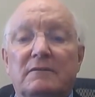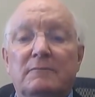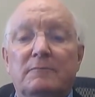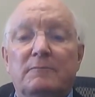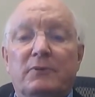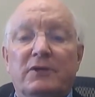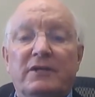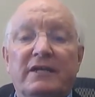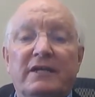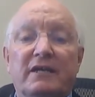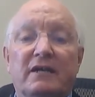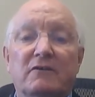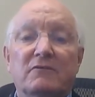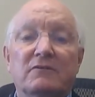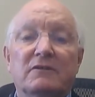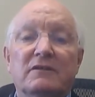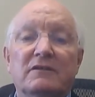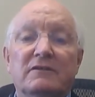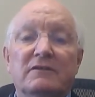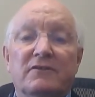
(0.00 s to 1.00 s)
putting
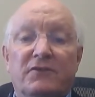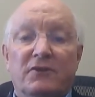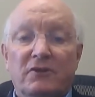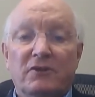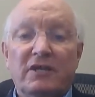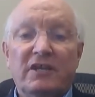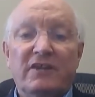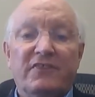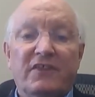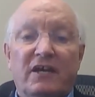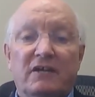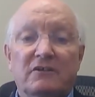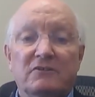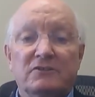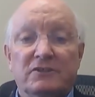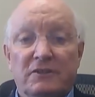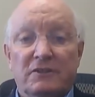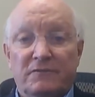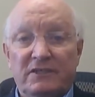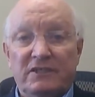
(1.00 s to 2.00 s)
out
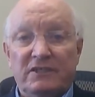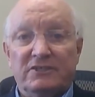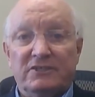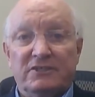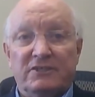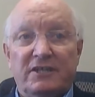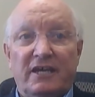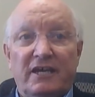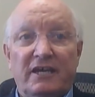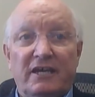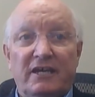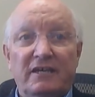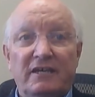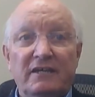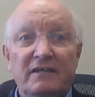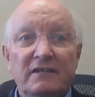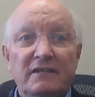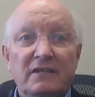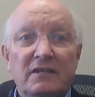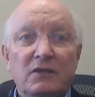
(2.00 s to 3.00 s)
30,000 of these a day
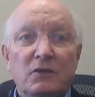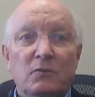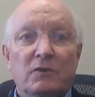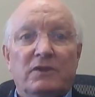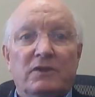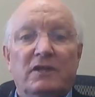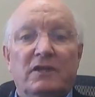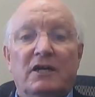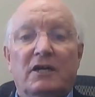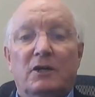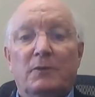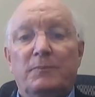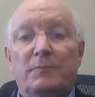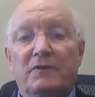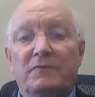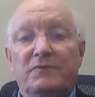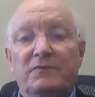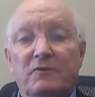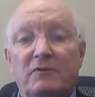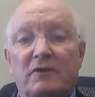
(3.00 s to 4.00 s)
with the help
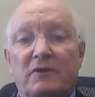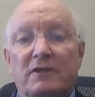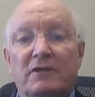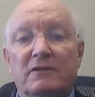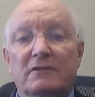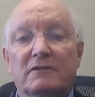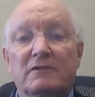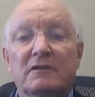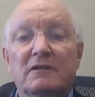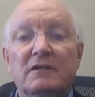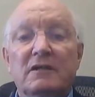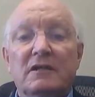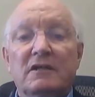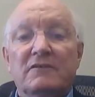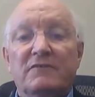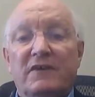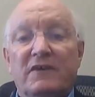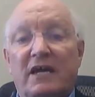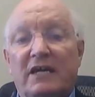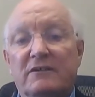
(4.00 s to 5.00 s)
of two other
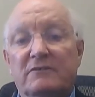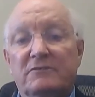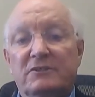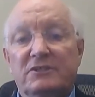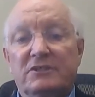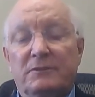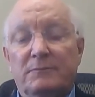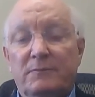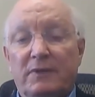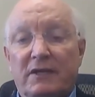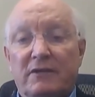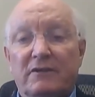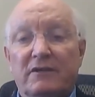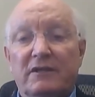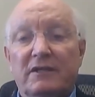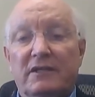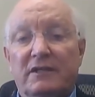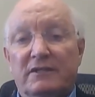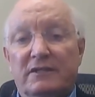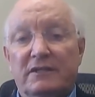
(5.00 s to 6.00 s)
factories in Barrie
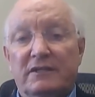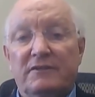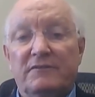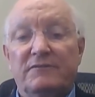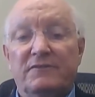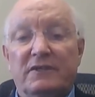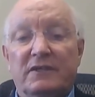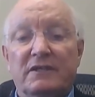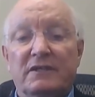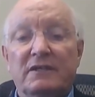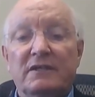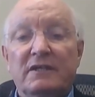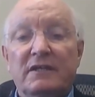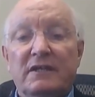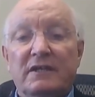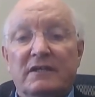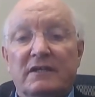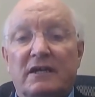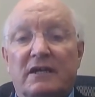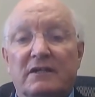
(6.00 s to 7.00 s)
that they've
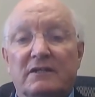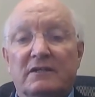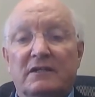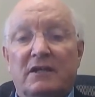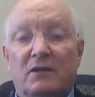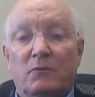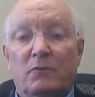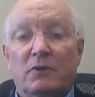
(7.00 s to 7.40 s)
got